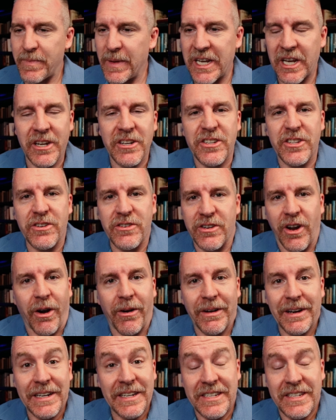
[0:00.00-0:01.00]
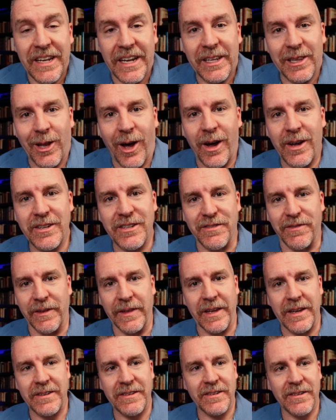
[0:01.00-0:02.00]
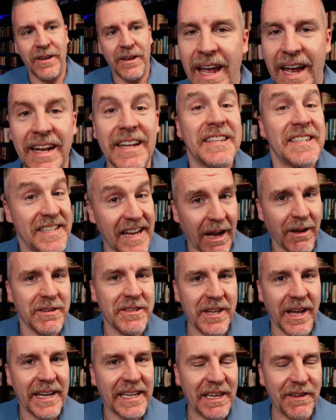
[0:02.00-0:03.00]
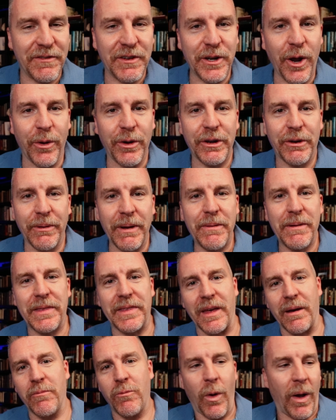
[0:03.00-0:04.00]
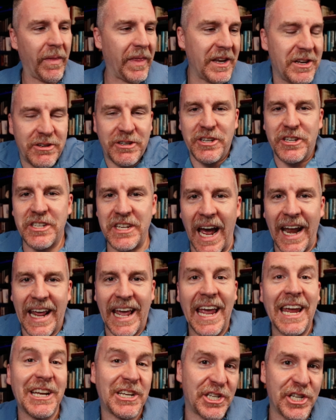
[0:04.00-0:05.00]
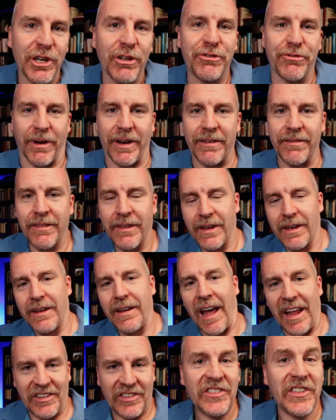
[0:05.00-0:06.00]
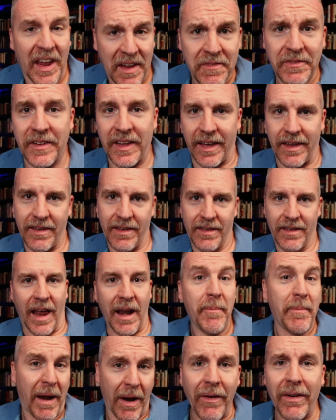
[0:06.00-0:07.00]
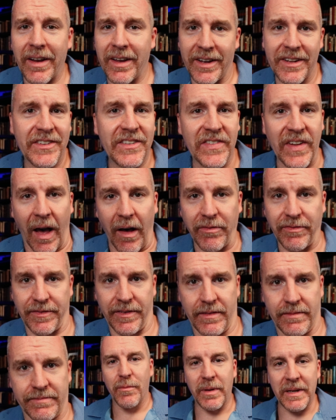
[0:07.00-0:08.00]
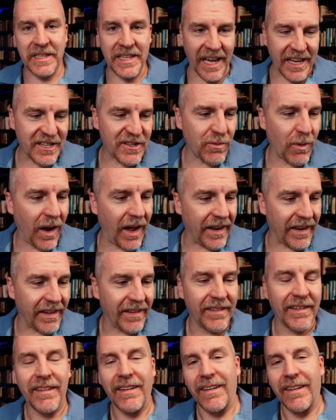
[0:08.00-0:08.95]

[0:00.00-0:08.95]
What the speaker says: Because there's already state laws for this. And it sounds like if you don't agree with them, well, then you just kind of hate children and safety and America itself. But guess what?